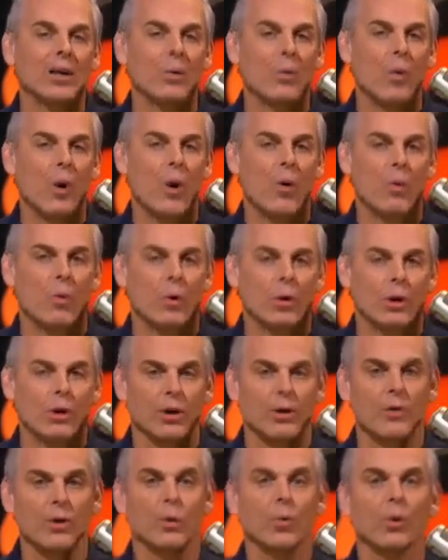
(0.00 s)
won't
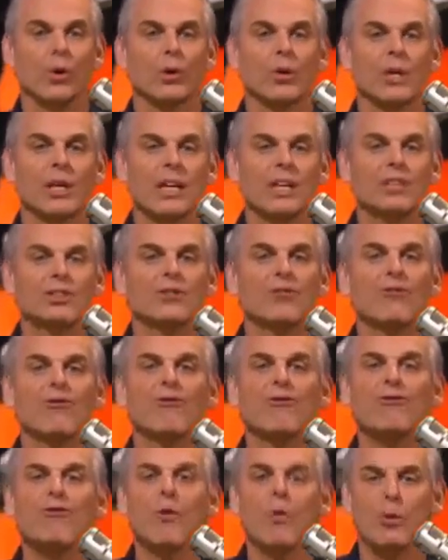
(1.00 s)
work. The word is
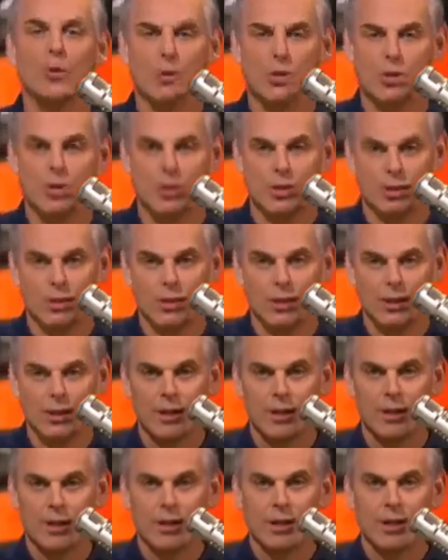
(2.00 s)
forced.
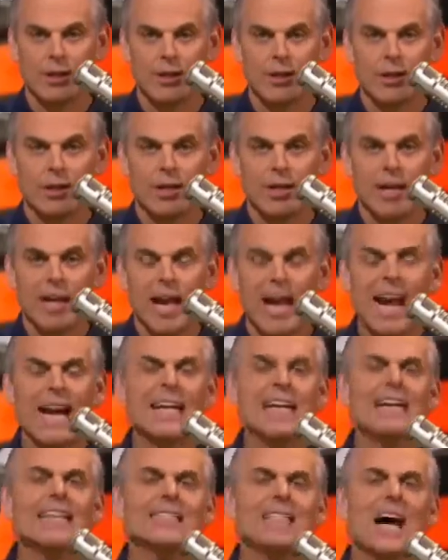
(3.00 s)

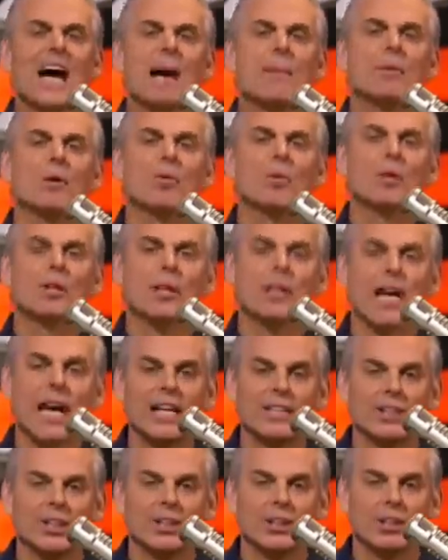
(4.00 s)
Anytime a
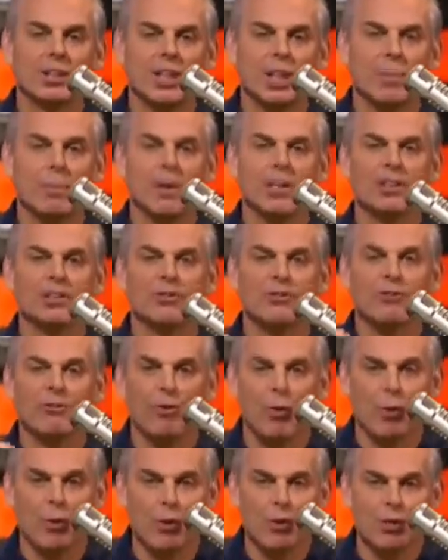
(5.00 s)
relationship is
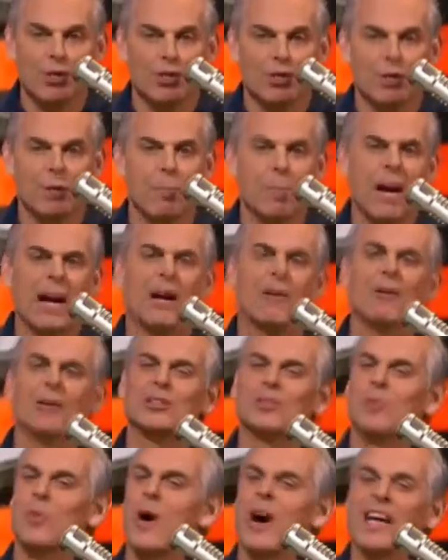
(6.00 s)
forced, the
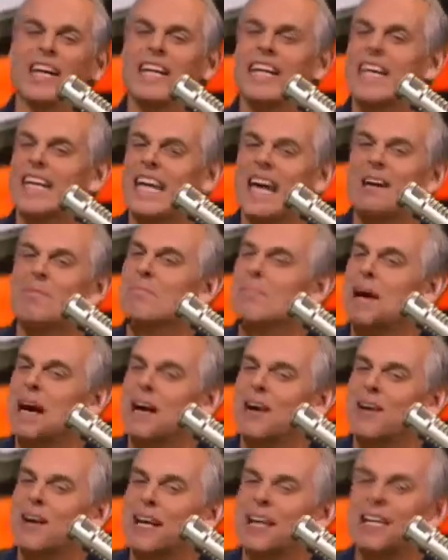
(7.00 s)
parents want you to get
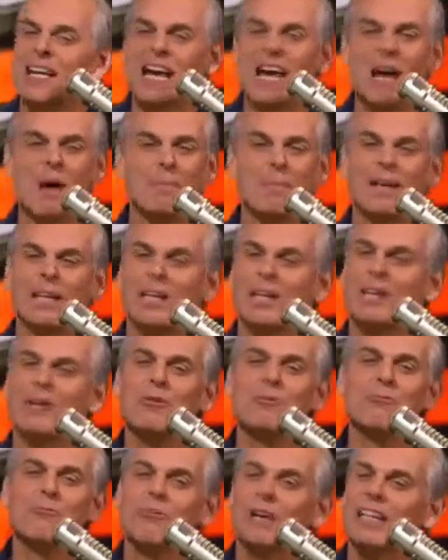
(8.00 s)
married, but
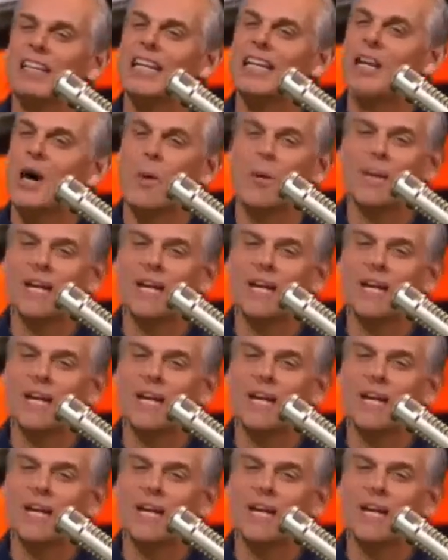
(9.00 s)
you really don't want to